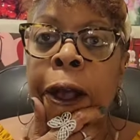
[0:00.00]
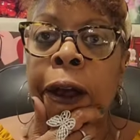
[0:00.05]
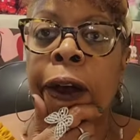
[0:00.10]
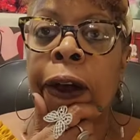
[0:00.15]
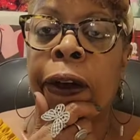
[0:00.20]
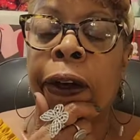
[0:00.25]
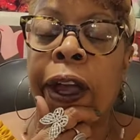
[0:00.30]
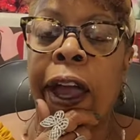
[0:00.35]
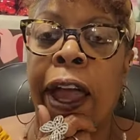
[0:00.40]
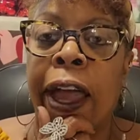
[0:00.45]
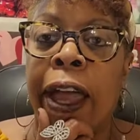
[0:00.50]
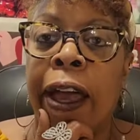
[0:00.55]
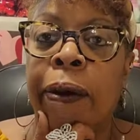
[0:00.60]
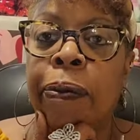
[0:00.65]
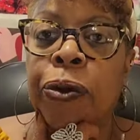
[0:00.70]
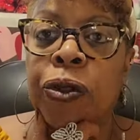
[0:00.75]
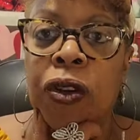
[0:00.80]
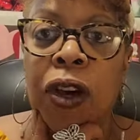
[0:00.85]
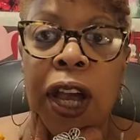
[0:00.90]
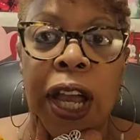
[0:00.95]
Okay. Okay.
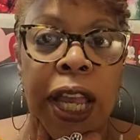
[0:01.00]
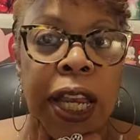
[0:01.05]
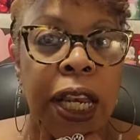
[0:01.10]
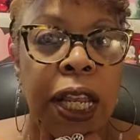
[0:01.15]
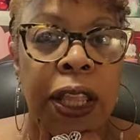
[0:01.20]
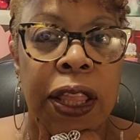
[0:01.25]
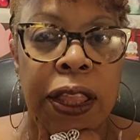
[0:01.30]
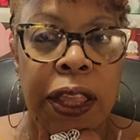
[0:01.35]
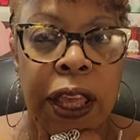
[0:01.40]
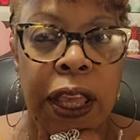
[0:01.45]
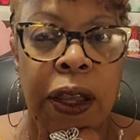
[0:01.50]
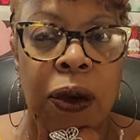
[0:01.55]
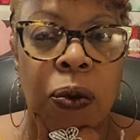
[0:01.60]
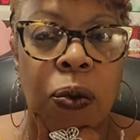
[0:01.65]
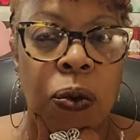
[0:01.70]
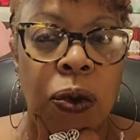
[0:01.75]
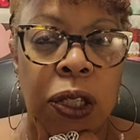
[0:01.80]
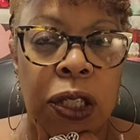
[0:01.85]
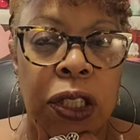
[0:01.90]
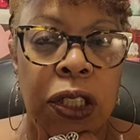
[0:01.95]
I'm trying to think
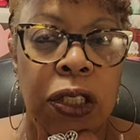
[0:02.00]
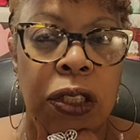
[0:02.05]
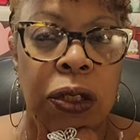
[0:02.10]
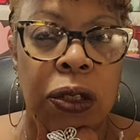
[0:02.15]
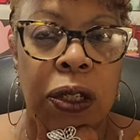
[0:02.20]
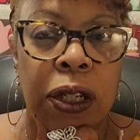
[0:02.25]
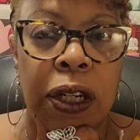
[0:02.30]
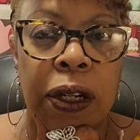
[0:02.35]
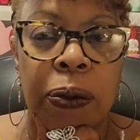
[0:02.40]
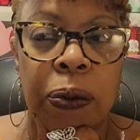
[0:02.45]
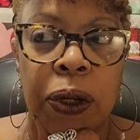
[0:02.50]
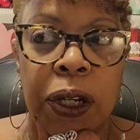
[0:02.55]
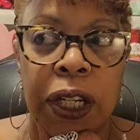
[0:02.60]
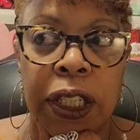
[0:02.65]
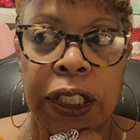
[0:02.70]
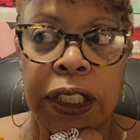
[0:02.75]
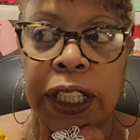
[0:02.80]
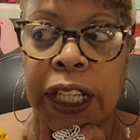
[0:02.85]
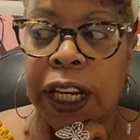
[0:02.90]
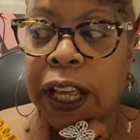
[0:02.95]
which store it
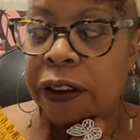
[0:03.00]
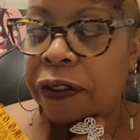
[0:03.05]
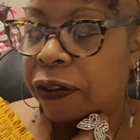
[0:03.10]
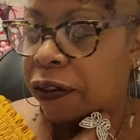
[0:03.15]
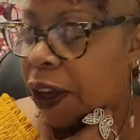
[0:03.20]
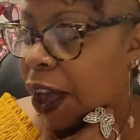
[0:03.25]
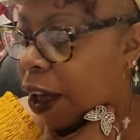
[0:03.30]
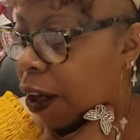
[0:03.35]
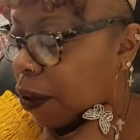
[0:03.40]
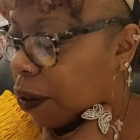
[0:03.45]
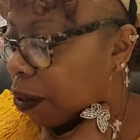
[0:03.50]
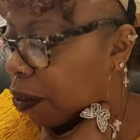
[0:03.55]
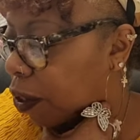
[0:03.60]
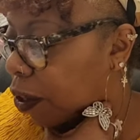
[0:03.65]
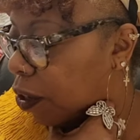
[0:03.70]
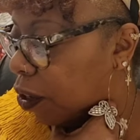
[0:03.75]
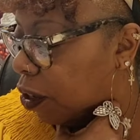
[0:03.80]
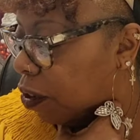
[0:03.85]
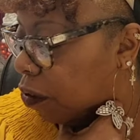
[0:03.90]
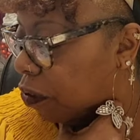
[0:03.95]
was that I found the
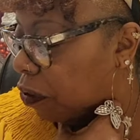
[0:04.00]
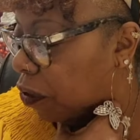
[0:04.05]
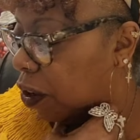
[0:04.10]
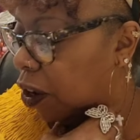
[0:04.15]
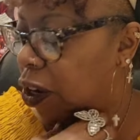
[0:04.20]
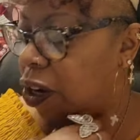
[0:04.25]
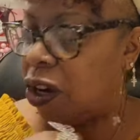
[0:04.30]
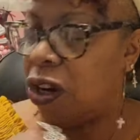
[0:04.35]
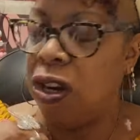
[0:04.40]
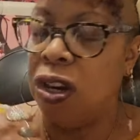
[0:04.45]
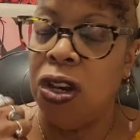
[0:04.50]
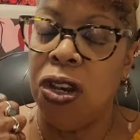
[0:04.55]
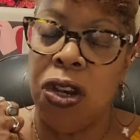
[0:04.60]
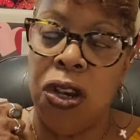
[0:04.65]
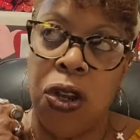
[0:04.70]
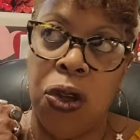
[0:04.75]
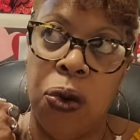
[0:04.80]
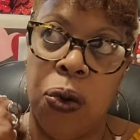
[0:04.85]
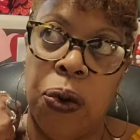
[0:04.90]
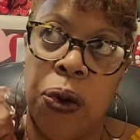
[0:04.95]
different
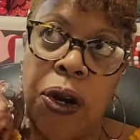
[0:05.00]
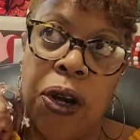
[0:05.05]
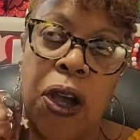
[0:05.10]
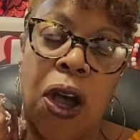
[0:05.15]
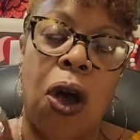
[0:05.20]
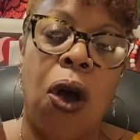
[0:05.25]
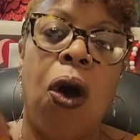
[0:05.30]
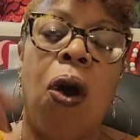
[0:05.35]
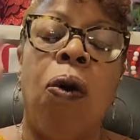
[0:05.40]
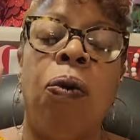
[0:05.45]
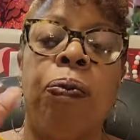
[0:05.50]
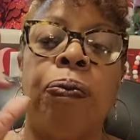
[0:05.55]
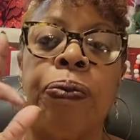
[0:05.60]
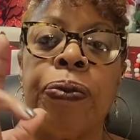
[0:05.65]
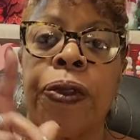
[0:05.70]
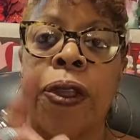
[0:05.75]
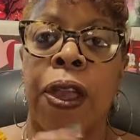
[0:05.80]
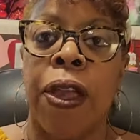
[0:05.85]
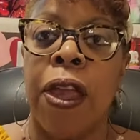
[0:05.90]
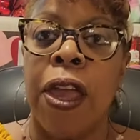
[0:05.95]
newer. Oh,
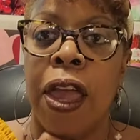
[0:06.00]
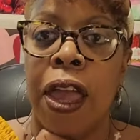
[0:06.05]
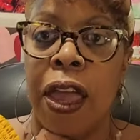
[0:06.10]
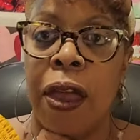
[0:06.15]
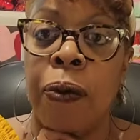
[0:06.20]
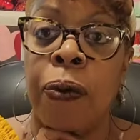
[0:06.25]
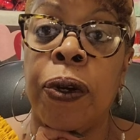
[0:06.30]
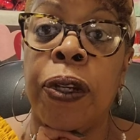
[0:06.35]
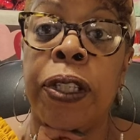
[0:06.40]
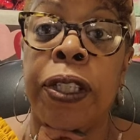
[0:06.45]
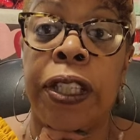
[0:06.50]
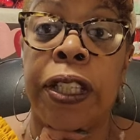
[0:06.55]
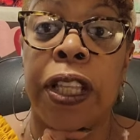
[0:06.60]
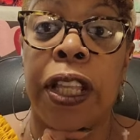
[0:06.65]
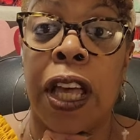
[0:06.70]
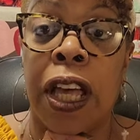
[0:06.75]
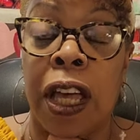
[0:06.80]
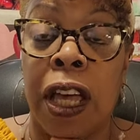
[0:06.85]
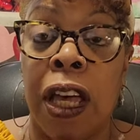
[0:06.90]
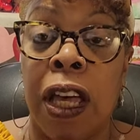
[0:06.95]
it was
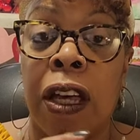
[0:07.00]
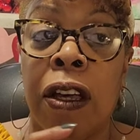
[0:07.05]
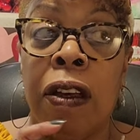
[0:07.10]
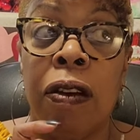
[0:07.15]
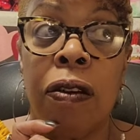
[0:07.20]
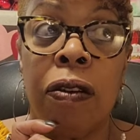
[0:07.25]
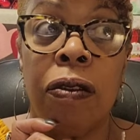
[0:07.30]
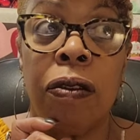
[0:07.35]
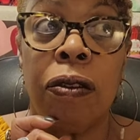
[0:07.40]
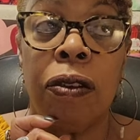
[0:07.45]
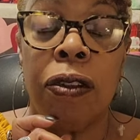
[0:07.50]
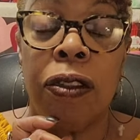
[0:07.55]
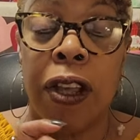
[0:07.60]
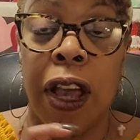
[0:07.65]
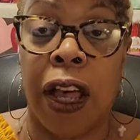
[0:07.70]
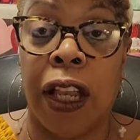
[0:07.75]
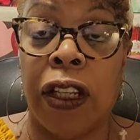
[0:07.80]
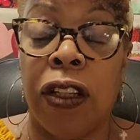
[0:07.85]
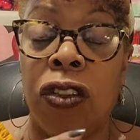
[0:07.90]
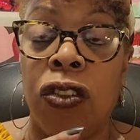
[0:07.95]
the
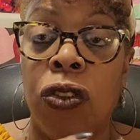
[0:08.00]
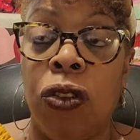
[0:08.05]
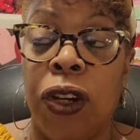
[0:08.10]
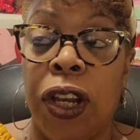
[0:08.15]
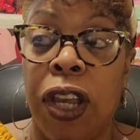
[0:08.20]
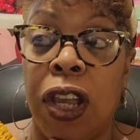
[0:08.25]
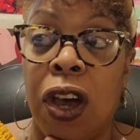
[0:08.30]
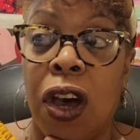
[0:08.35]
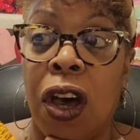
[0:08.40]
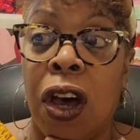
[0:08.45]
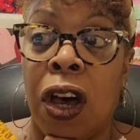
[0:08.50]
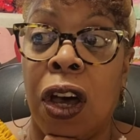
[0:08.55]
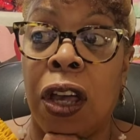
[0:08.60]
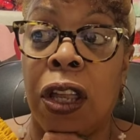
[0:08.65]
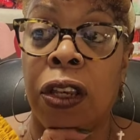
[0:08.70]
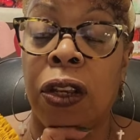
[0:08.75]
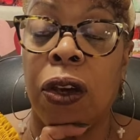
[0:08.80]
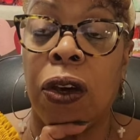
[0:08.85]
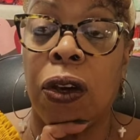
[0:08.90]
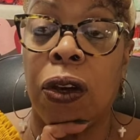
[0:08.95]
Dollar Tree
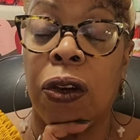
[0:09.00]
on